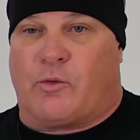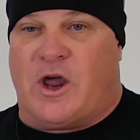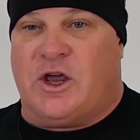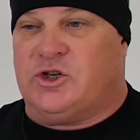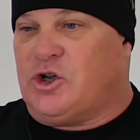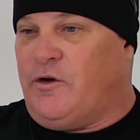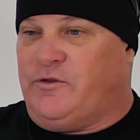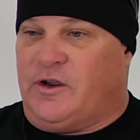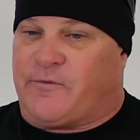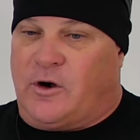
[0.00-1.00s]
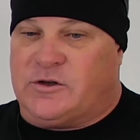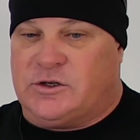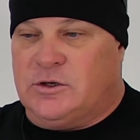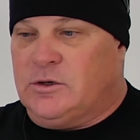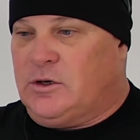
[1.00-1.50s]
range of different
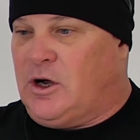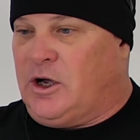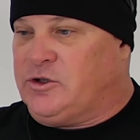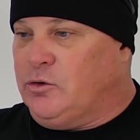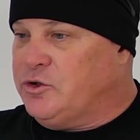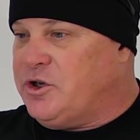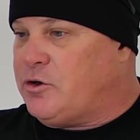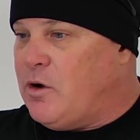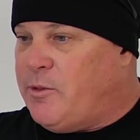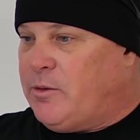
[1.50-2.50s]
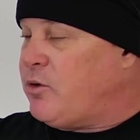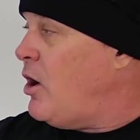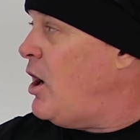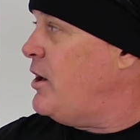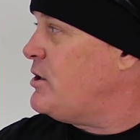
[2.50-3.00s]
uh, tools and equipment and
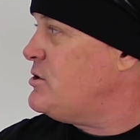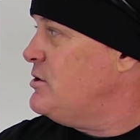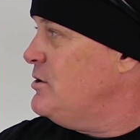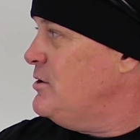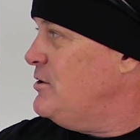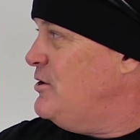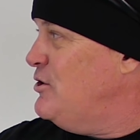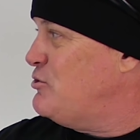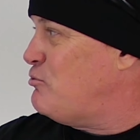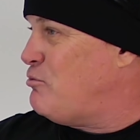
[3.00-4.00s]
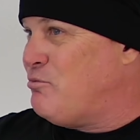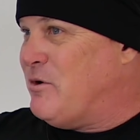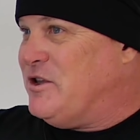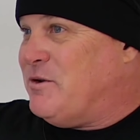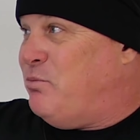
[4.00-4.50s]
products is
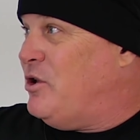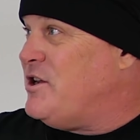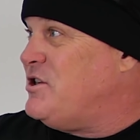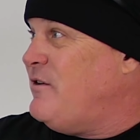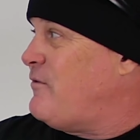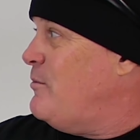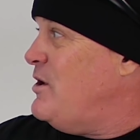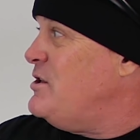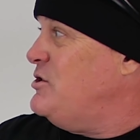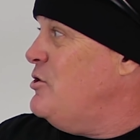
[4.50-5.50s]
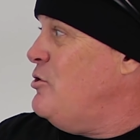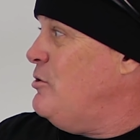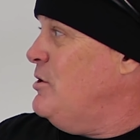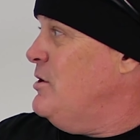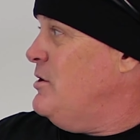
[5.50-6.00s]
it's a blessing for me too.
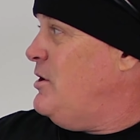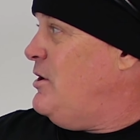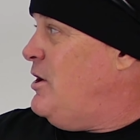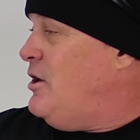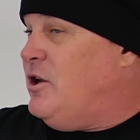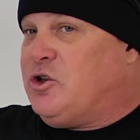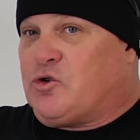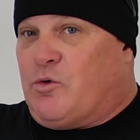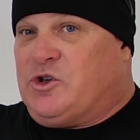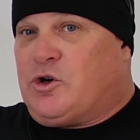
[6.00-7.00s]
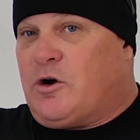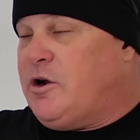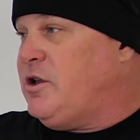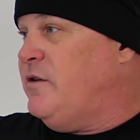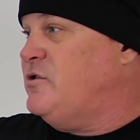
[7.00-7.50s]
Yeah. And in its return,
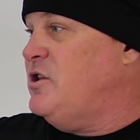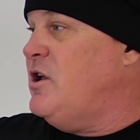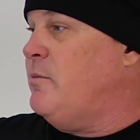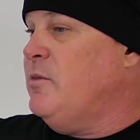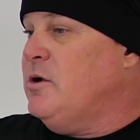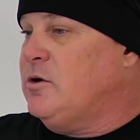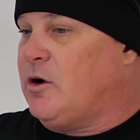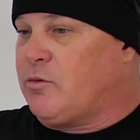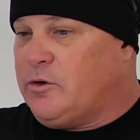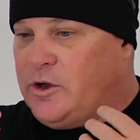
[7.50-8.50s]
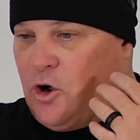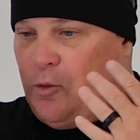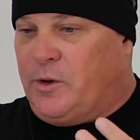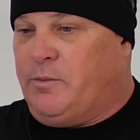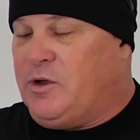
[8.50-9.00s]
it gives them a really
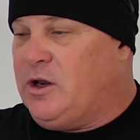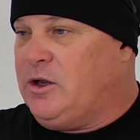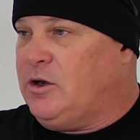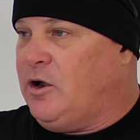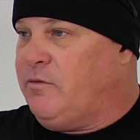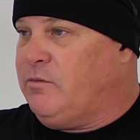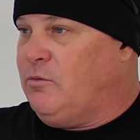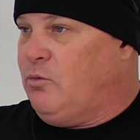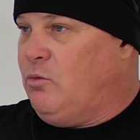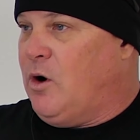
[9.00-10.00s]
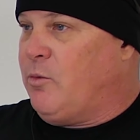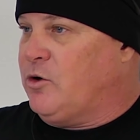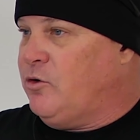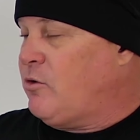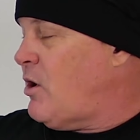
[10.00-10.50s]
open opinion of what we're
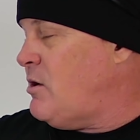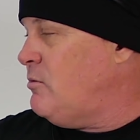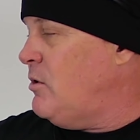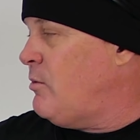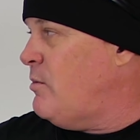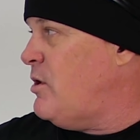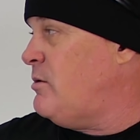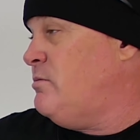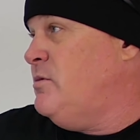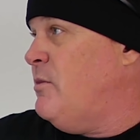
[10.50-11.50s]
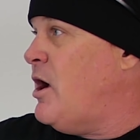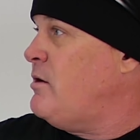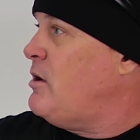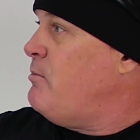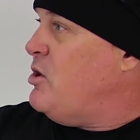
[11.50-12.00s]
doing right and what we might
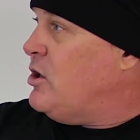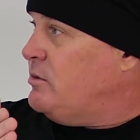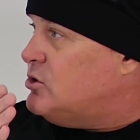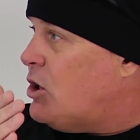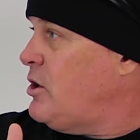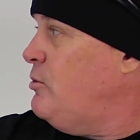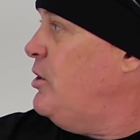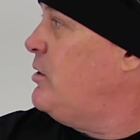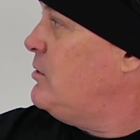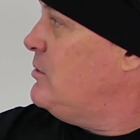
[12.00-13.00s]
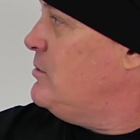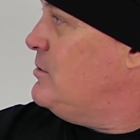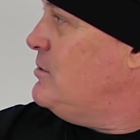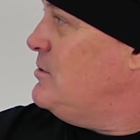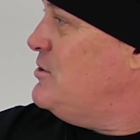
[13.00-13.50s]
not be on target with.
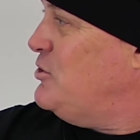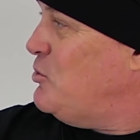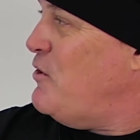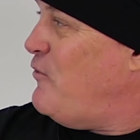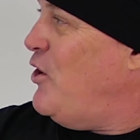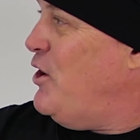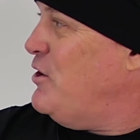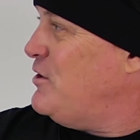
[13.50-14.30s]
Yeah. So exactly. it's really fun.